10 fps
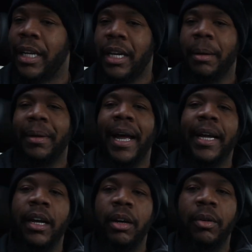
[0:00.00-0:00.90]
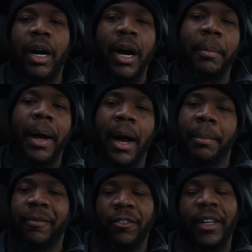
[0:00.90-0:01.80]
And I'm like, yo,
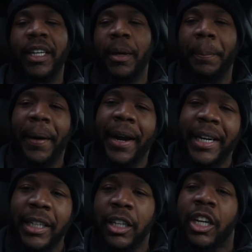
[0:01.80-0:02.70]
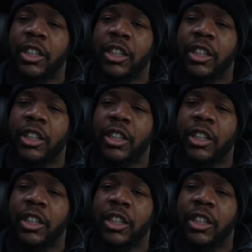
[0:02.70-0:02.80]
I'm really comparing it